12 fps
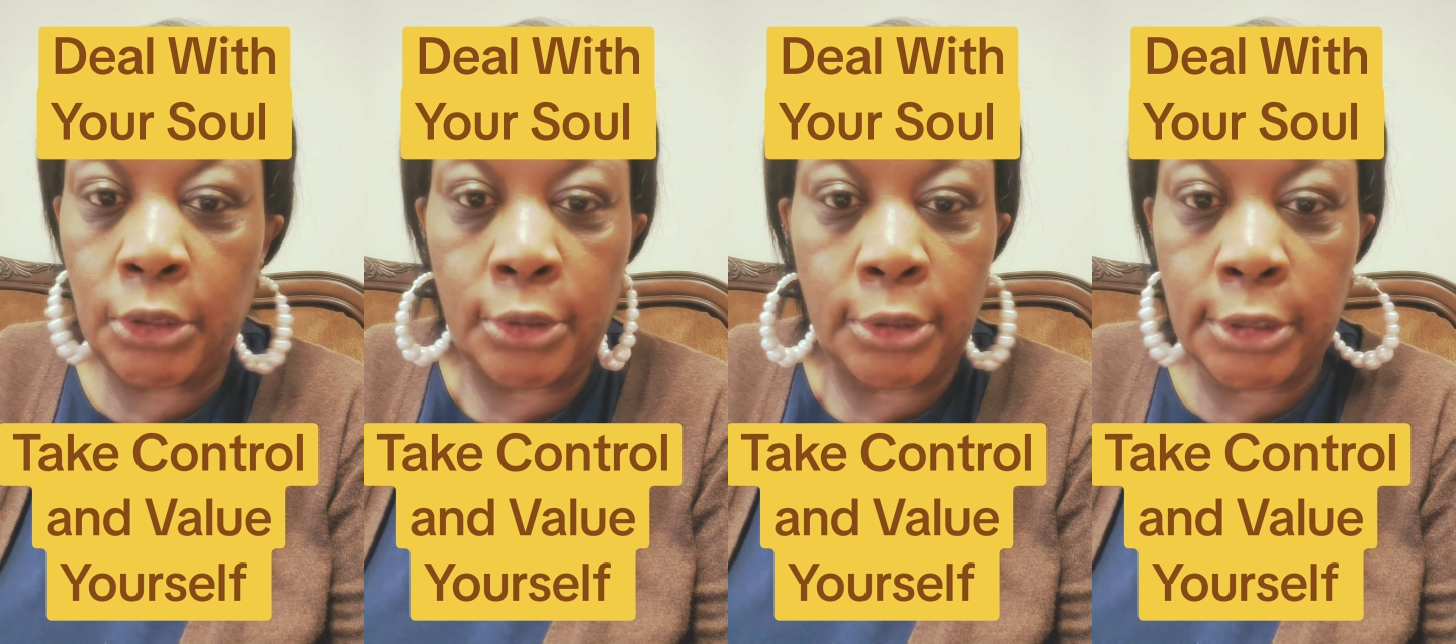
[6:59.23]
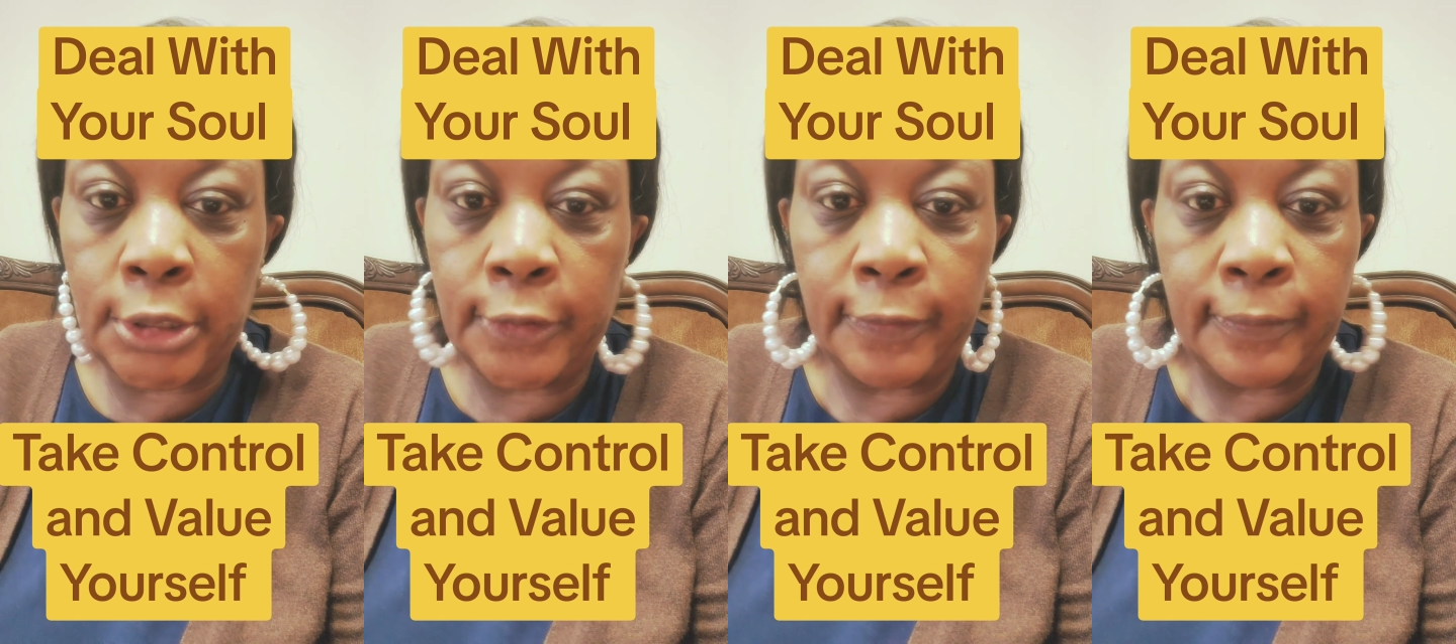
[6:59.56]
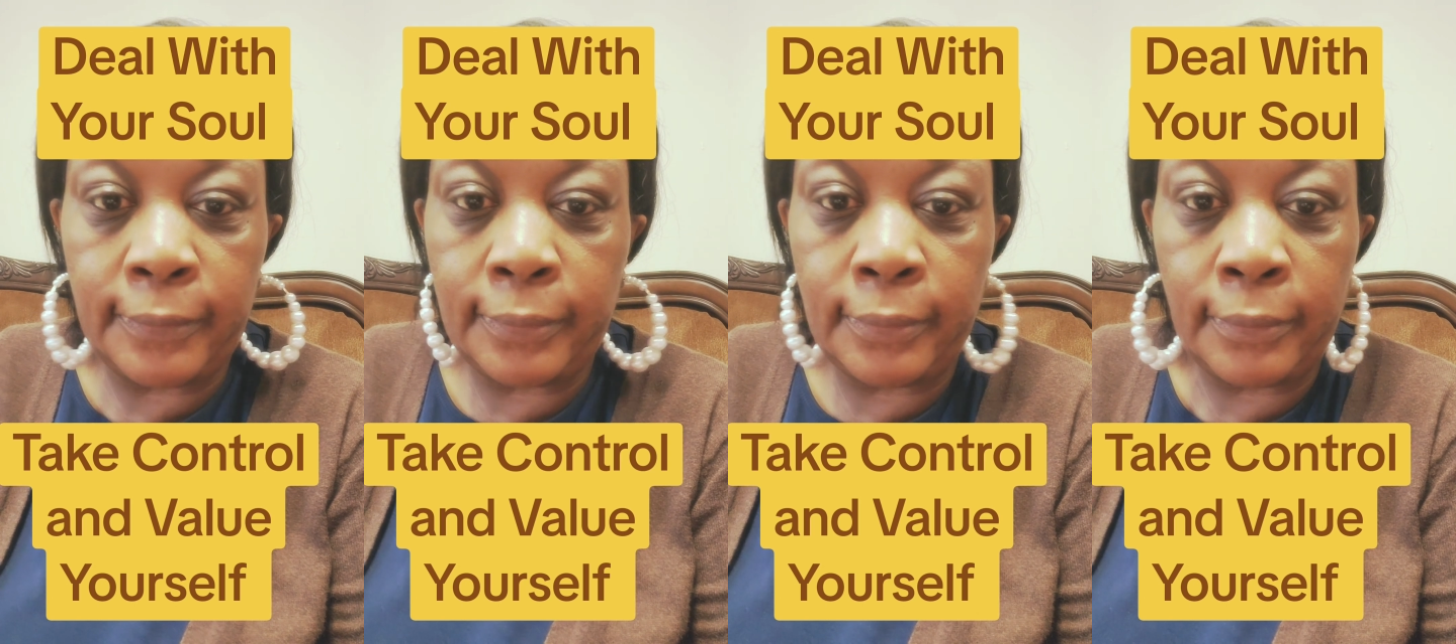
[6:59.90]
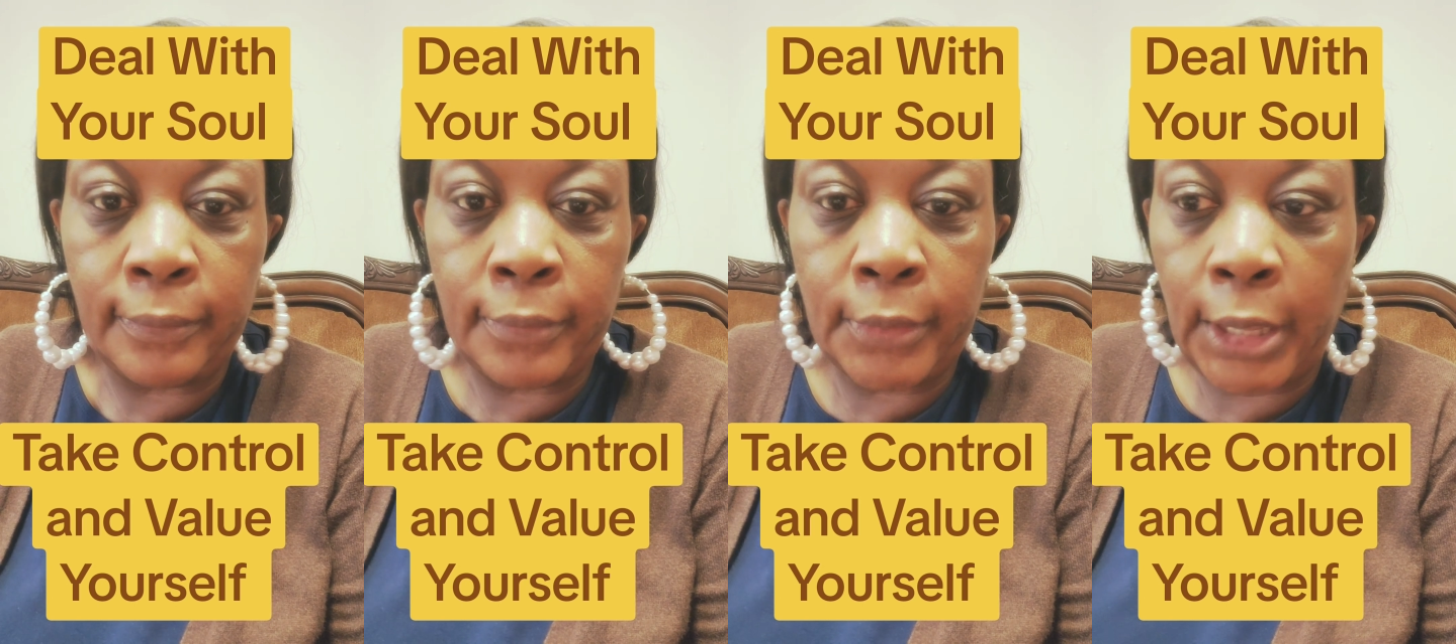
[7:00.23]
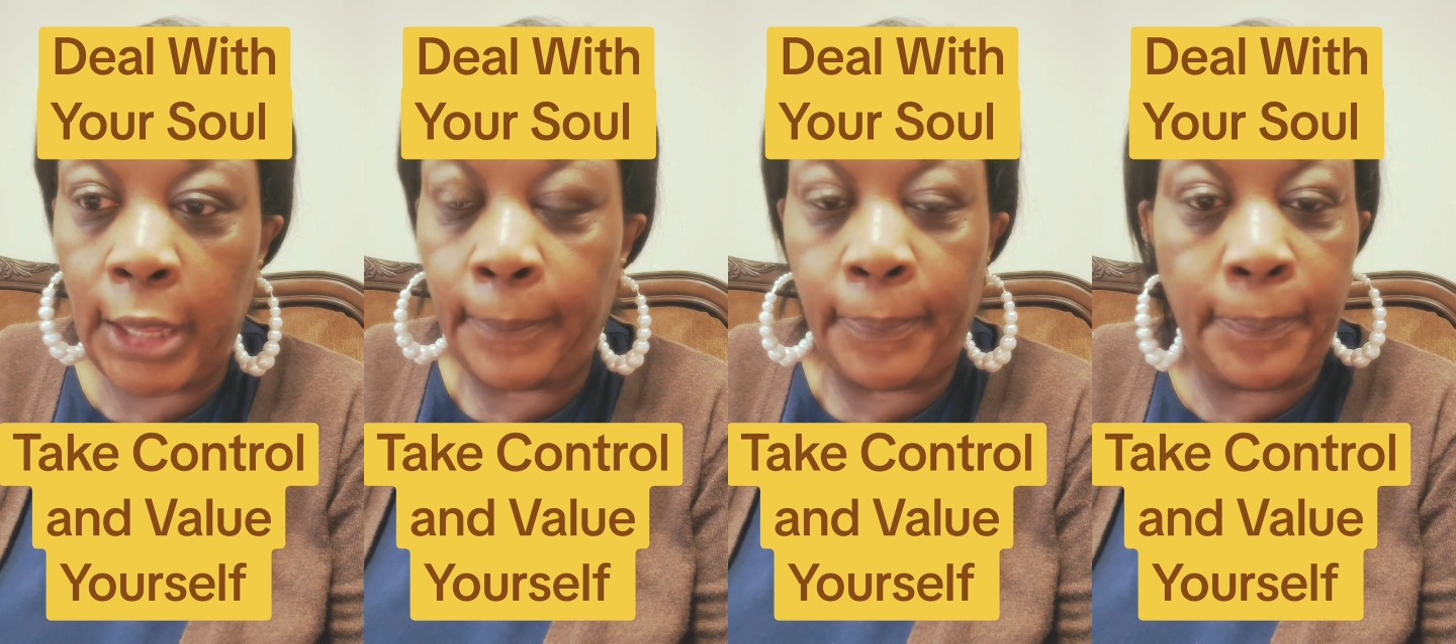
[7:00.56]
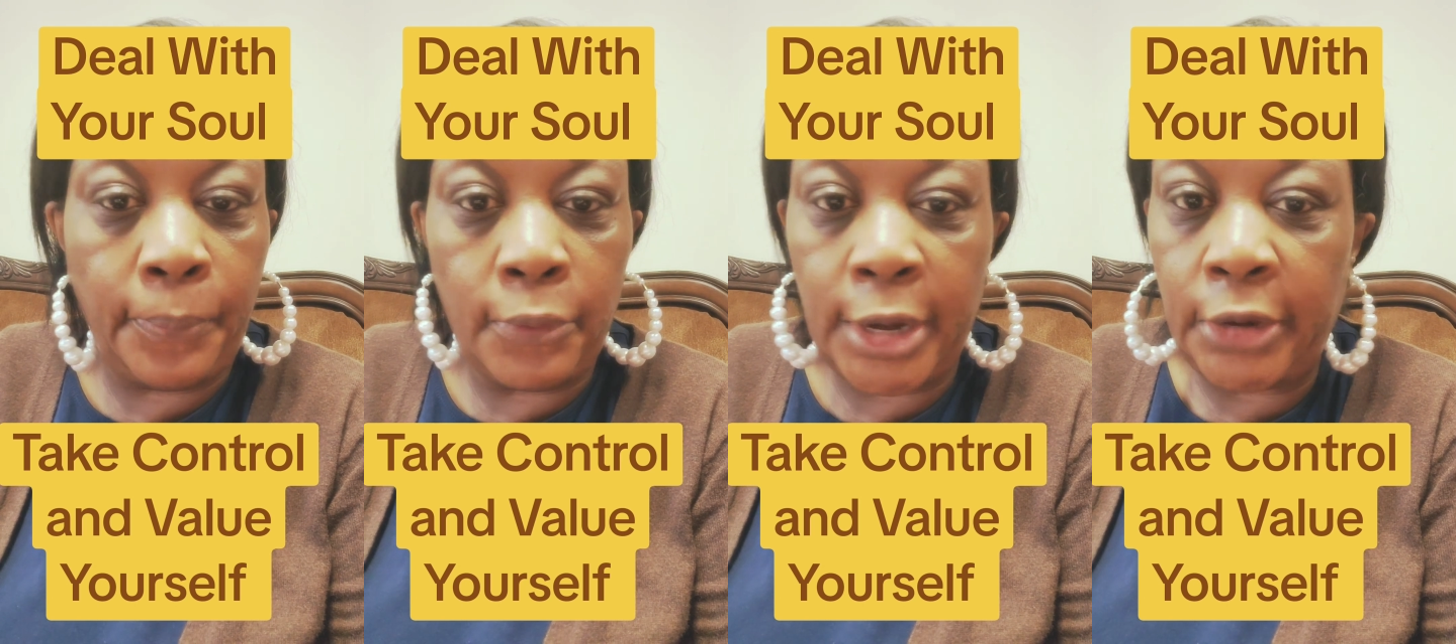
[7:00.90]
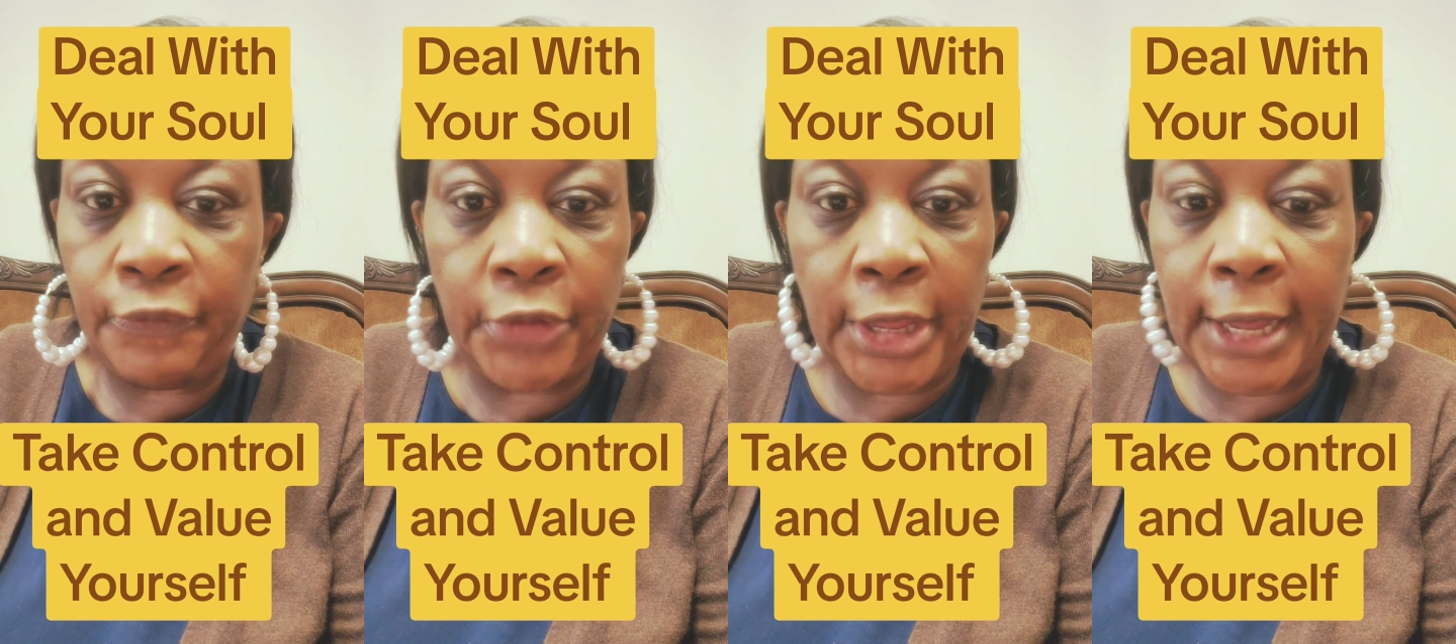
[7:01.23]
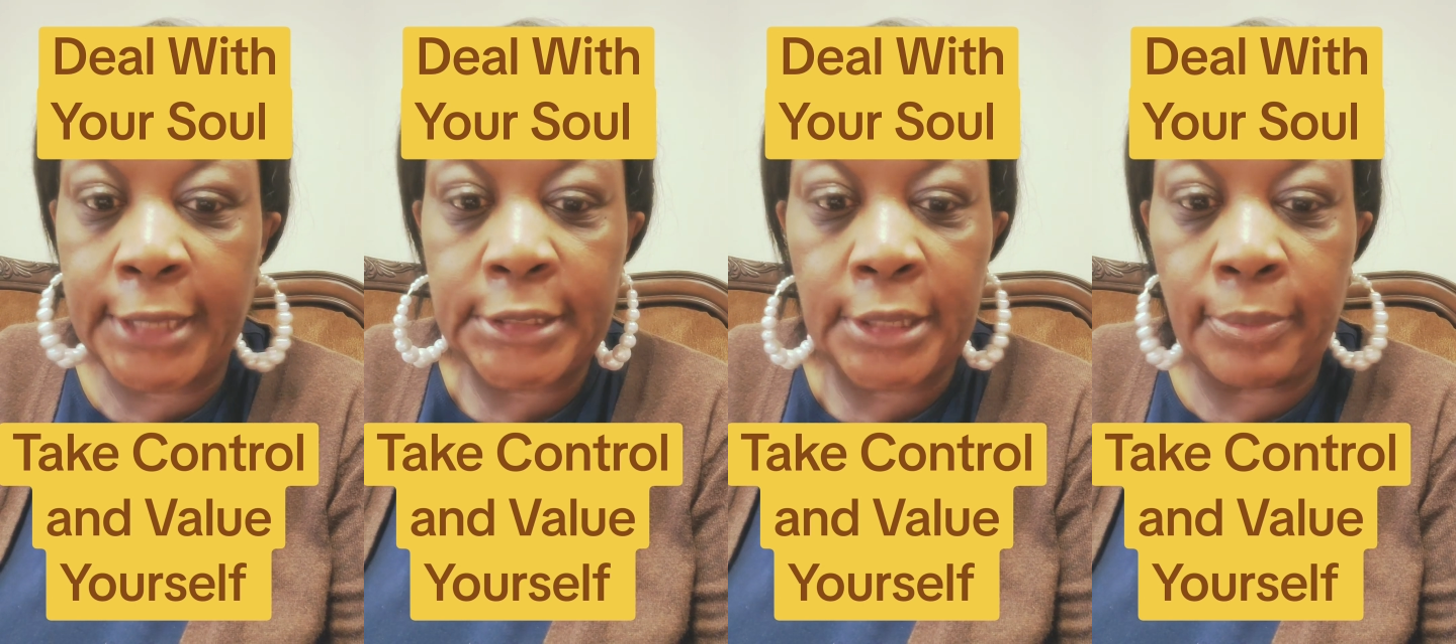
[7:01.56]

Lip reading: look and point the finger at